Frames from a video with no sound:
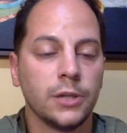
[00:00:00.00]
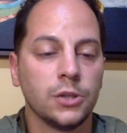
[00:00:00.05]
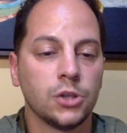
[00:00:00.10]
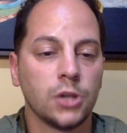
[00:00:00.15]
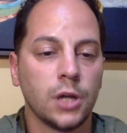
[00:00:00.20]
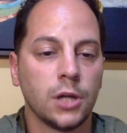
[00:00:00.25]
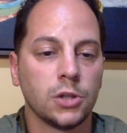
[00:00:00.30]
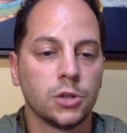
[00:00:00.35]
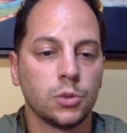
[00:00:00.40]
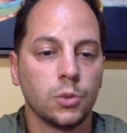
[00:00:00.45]

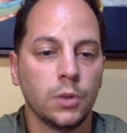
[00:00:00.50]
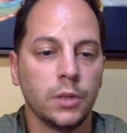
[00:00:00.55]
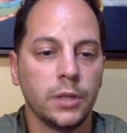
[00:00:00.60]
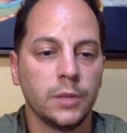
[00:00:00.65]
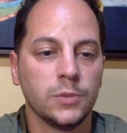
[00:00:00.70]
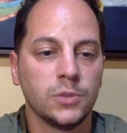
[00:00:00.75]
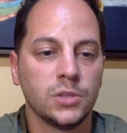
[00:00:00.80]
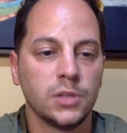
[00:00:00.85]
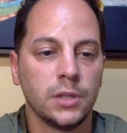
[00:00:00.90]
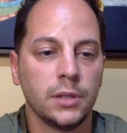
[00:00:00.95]
Josh
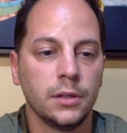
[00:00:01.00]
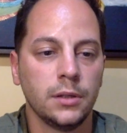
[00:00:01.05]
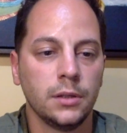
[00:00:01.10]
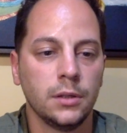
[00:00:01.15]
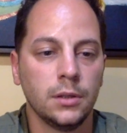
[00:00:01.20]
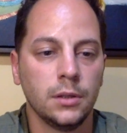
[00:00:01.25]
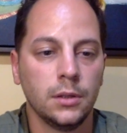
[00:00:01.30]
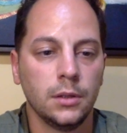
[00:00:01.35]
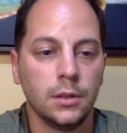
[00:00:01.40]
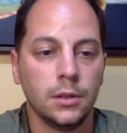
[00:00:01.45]
Williamson.
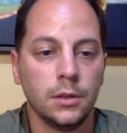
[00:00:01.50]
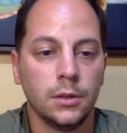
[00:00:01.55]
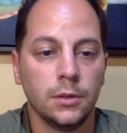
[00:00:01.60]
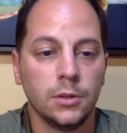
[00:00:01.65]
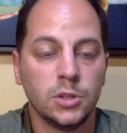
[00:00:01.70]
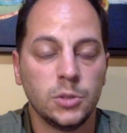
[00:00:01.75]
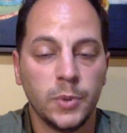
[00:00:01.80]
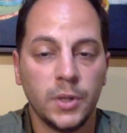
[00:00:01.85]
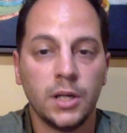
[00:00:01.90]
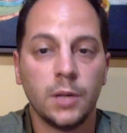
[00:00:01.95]

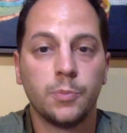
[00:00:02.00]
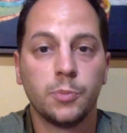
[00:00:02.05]
It's been a